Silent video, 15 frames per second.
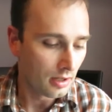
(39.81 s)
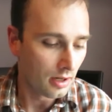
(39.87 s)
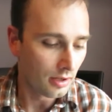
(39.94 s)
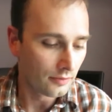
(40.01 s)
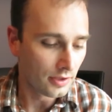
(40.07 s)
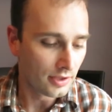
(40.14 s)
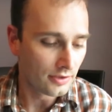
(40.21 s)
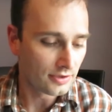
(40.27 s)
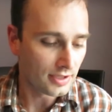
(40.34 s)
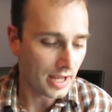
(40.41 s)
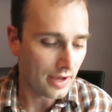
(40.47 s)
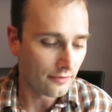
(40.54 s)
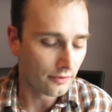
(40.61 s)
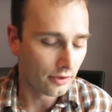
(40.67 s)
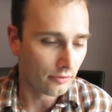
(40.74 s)
They used to
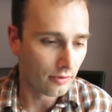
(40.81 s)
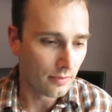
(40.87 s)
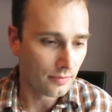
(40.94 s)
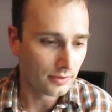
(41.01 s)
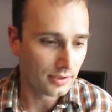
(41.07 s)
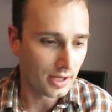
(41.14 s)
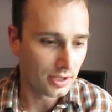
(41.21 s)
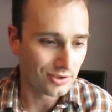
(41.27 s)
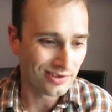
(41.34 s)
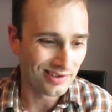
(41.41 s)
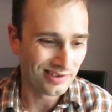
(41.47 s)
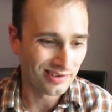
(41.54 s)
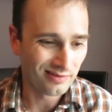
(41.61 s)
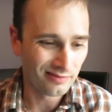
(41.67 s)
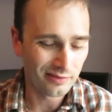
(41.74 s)
have a good
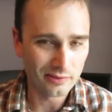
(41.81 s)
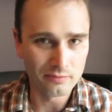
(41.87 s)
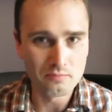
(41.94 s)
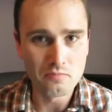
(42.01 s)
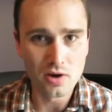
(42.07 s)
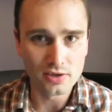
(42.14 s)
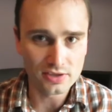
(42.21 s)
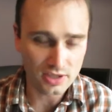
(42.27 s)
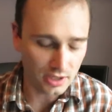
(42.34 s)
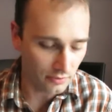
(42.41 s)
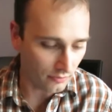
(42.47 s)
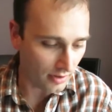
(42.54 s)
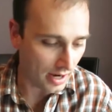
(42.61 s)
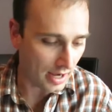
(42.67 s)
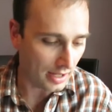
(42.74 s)
reputation for musky
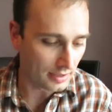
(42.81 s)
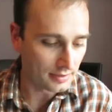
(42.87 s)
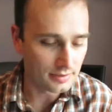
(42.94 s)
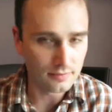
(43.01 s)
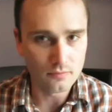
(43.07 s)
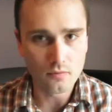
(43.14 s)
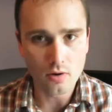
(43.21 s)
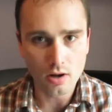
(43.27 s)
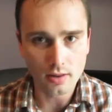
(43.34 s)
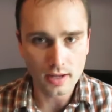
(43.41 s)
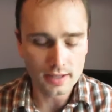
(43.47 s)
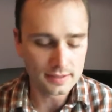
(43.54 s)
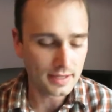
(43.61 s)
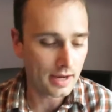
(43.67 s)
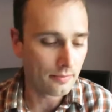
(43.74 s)
rods,
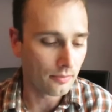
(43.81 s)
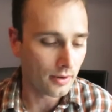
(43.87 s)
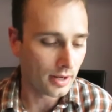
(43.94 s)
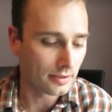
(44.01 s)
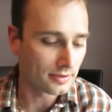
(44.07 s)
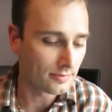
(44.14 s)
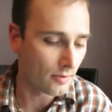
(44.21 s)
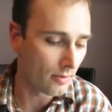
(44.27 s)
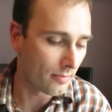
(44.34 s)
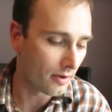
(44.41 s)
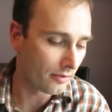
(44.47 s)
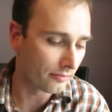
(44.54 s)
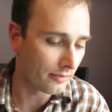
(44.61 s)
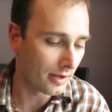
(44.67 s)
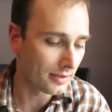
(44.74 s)
walleye type rods,
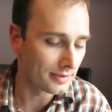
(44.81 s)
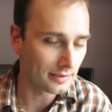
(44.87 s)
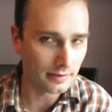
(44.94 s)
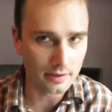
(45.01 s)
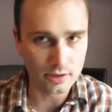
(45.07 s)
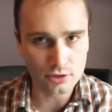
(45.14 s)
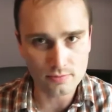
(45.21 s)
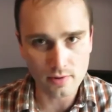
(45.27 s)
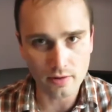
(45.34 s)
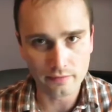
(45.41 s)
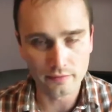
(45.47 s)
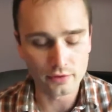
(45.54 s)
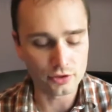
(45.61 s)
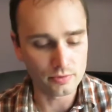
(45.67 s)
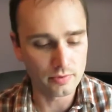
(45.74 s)
smallmouth rods. Largemouth
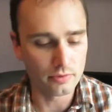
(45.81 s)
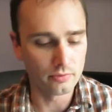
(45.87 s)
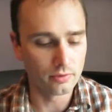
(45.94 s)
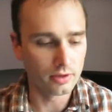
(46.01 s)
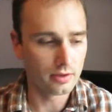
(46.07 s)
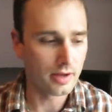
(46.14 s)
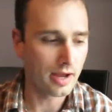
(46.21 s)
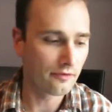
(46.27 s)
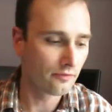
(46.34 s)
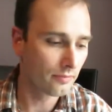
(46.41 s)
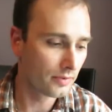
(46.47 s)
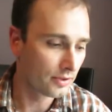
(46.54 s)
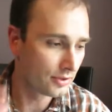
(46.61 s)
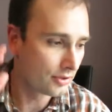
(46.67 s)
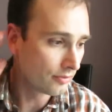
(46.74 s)
fishermen really haven't
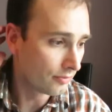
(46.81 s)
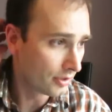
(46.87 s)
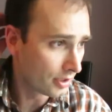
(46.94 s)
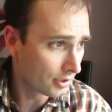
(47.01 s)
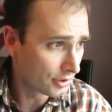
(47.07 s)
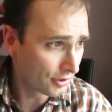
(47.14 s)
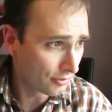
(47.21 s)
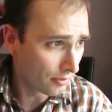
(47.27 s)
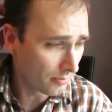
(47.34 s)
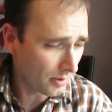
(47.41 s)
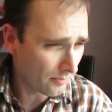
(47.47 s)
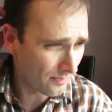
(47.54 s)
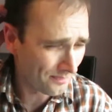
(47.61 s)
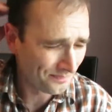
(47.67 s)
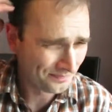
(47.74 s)
been tuned into them
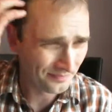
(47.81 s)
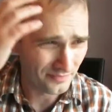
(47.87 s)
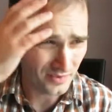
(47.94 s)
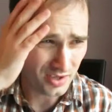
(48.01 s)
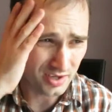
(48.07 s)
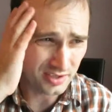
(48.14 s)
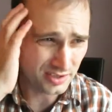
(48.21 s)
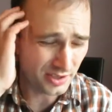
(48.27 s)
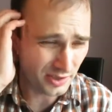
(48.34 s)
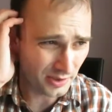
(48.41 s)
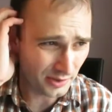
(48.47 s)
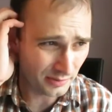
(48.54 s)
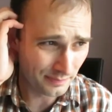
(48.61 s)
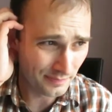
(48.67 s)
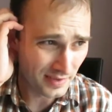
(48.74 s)
up
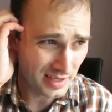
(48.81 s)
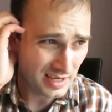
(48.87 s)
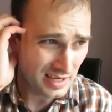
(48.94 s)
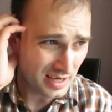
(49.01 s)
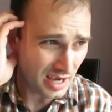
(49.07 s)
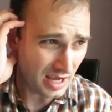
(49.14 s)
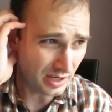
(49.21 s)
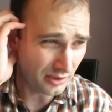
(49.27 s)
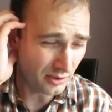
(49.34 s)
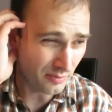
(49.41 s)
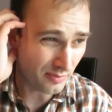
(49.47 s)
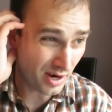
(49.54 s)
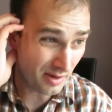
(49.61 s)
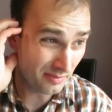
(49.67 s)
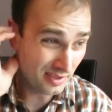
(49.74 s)
until, I don't know,
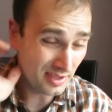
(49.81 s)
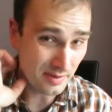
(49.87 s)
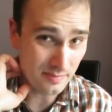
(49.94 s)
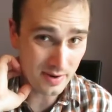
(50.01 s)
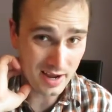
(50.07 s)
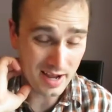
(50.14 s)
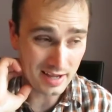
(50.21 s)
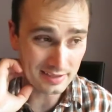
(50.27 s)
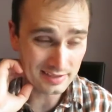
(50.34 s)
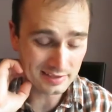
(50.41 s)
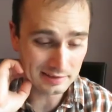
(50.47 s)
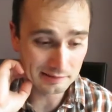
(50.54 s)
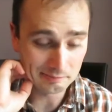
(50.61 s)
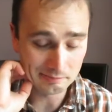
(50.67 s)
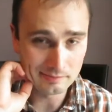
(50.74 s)
probably
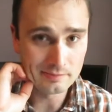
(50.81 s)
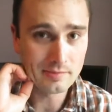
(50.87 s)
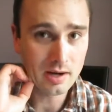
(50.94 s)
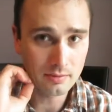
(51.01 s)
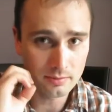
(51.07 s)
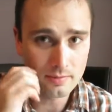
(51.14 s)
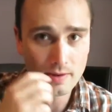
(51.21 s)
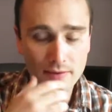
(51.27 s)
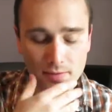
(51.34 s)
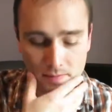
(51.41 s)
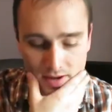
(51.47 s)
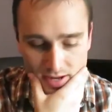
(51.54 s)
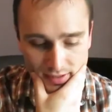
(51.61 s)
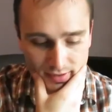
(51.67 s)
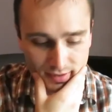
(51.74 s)
about the
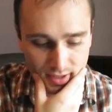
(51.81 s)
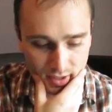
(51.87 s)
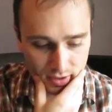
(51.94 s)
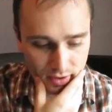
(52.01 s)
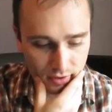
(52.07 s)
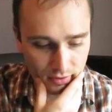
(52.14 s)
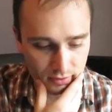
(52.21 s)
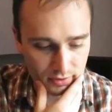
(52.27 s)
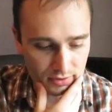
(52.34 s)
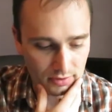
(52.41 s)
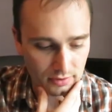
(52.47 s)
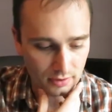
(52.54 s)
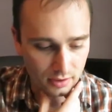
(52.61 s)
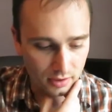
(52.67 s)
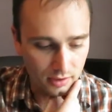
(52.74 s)
past 10
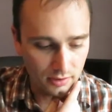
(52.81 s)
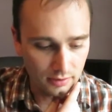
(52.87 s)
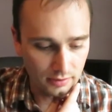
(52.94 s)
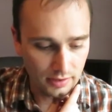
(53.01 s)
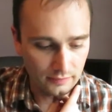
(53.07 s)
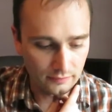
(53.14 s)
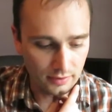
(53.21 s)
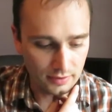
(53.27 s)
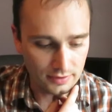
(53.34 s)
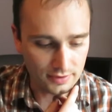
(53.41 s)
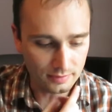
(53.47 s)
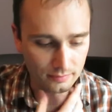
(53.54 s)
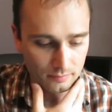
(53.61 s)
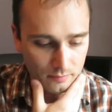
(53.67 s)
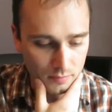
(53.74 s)
years. They've done
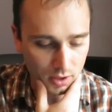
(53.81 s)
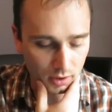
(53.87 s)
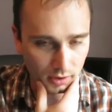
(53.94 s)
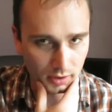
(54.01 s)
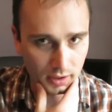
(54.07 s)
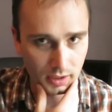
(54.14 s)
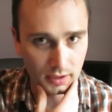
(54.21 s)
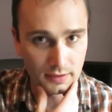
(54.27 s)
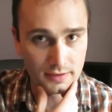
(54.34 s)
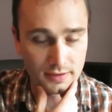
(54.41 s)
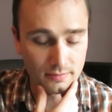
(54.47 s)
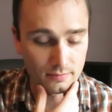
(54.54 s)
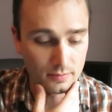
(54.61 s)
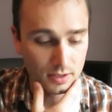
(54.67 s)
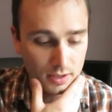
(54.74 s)
some marketing
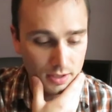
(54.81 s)
and